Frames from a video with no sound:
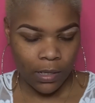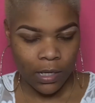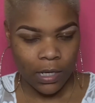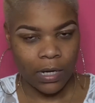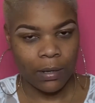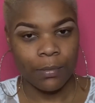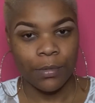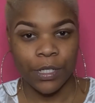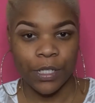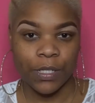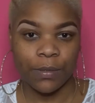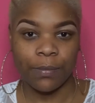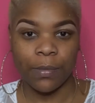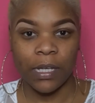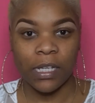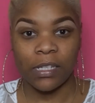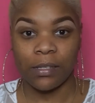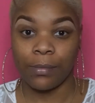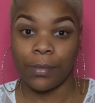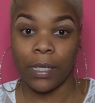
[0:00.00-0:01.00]
and I'm gonna just
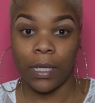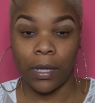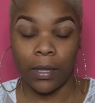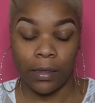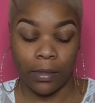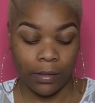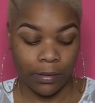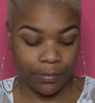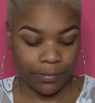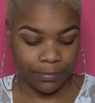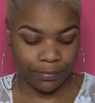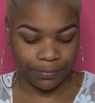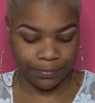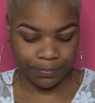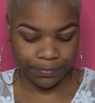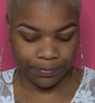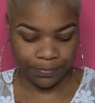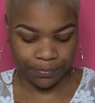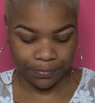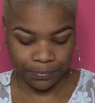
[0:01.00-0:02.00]
mix them together.
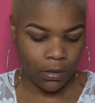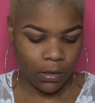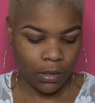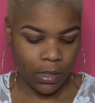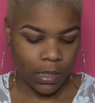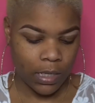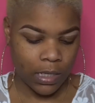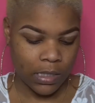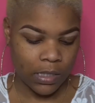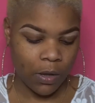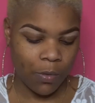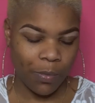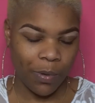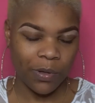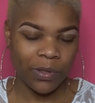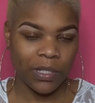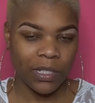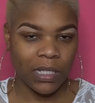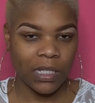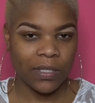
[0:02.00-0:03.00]
Okay, so
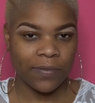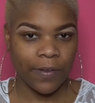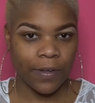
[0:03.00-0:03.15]
both of these